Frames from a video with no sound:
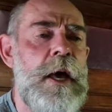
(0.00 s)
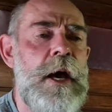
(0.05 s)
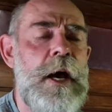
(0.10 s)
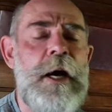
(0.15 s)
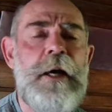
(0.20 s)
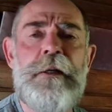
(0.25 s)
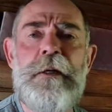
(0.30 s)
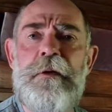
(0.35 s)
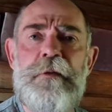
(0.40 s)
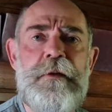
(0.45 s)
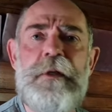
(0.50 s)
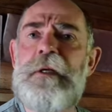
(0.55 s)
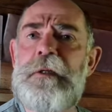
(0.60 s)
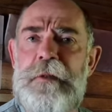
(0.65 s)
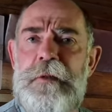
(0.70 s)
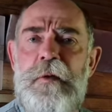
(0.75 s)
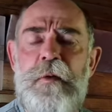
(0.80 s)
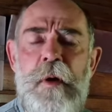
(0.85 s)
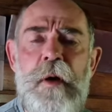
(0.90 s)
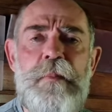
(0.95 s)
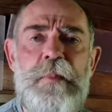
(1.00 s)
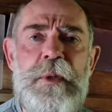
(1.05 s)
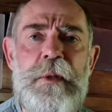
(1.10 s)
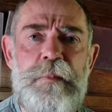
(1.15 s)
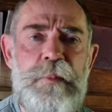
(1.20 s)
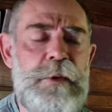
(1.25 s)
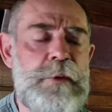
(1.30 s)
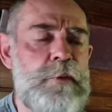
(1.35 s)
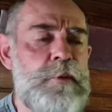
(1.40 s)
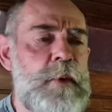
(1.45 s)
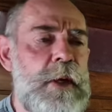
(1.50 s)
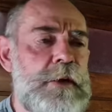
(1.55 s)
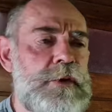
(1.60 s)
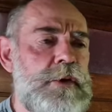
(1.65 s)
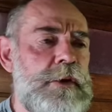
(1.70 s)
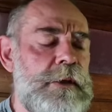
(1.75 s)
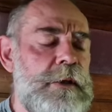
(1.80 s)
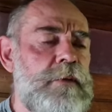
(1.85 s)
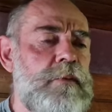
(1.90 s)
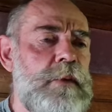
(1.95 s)
and I think there are people who
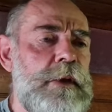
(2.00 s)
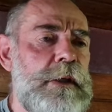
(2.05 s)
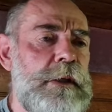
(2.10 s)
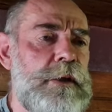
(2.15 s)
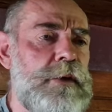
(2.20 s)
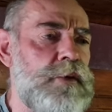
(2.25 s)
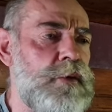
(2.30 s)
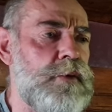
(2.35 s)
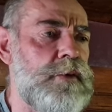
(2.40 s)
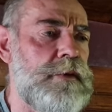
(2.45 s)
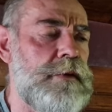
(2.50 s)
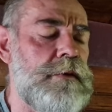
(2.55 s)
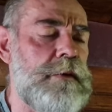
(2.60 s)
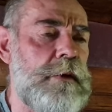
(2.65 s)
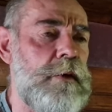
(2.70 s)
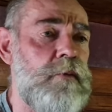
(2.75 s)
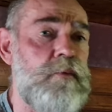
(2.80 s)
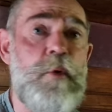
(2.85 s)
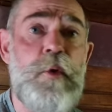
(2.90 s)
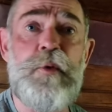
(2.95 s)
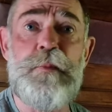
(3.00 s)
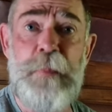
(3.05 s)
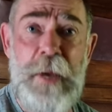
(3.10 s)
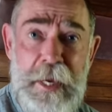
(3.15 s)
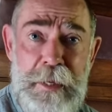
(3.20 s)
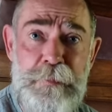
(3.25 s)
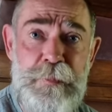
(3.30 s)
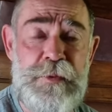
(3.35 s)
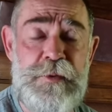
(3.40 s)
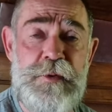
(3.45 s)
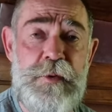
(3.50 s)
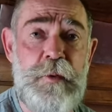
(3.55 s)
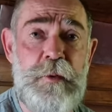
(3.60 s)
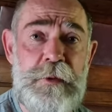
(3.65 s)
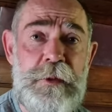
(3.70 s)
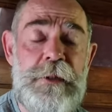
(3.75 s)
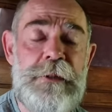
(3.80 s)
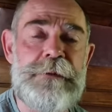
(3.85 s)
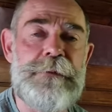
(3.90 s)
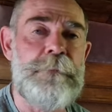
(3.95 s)
actually really just wrote papers on
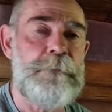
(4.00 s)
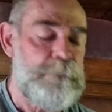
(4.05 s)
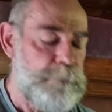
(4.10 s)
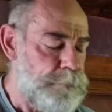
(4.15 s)
it.